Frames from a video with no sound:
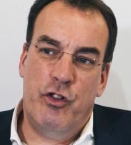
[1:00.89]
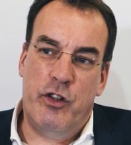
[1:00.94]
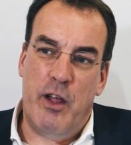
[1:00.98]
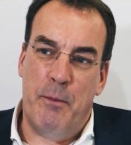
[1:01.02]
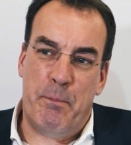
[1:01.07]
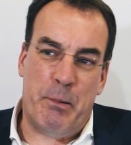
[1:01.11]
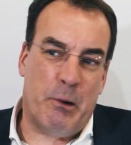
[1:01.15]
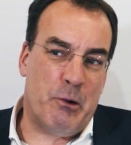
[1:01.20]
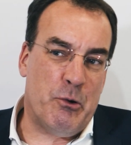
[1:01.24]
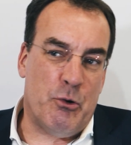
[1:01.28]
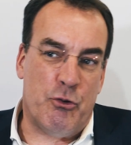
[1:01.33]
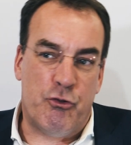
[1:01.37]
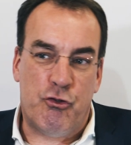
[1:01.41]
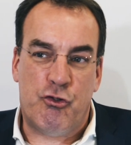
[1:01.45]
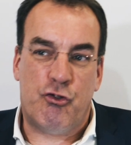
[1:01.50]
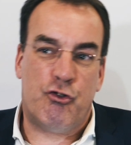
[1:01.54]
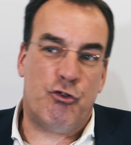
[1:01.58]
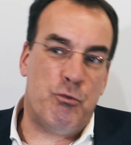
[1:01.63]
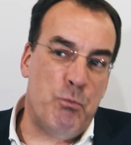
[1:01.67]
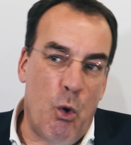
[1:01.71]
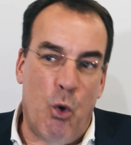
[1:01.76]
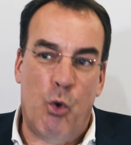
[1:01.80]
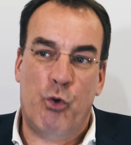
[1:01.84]
typical
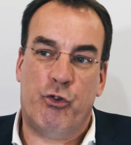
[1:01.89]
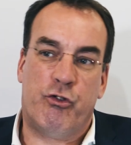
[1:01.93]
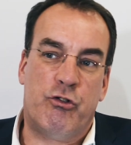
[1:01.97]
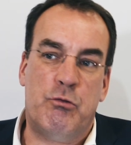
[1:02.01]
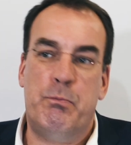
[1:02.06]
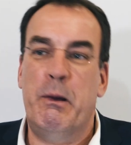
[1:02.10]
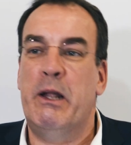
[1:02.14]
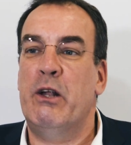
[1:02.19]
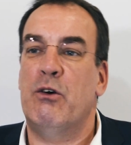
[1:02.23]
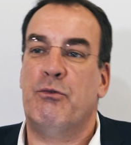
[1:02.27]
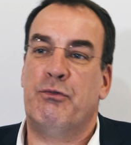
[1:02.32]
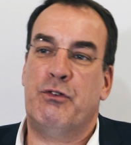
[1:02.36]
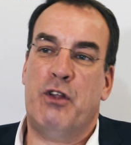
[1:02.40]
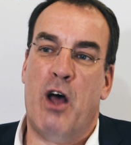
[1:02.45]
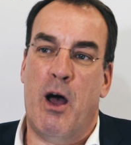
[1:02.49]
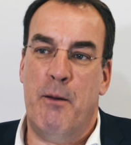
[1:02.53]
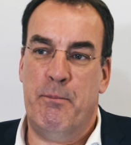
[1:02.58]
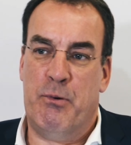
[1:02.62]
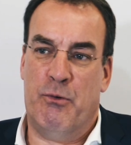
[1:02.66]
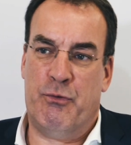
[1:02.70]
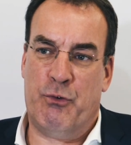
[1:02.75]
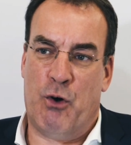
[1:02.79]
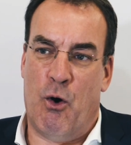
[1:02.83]
small spin-off
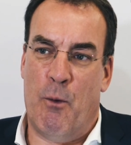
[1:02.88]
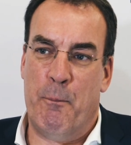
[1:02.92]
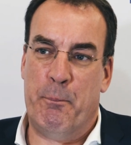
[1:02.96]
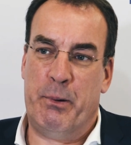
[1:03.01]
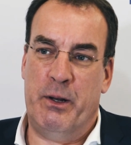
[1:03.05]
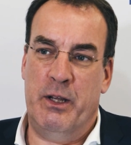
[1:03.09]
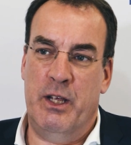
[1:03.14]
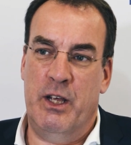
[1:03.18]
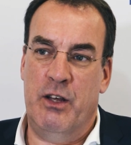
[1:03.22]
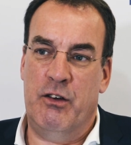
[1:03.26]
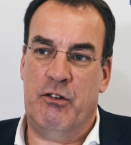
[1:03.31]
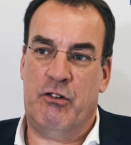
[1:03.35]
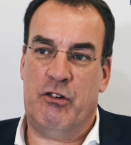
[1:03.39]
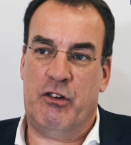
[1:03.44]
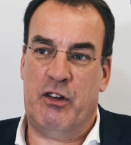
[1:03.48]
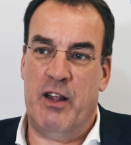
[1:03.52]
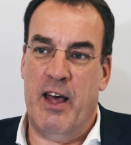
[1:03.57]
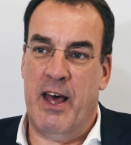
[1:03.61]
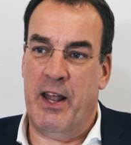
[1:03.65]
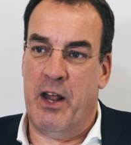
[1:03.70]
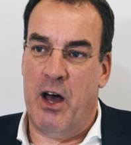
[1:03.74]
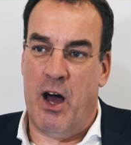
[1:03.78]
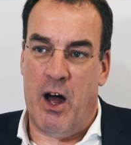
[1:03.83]
type of companies
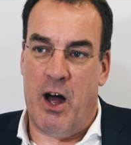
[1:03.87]
that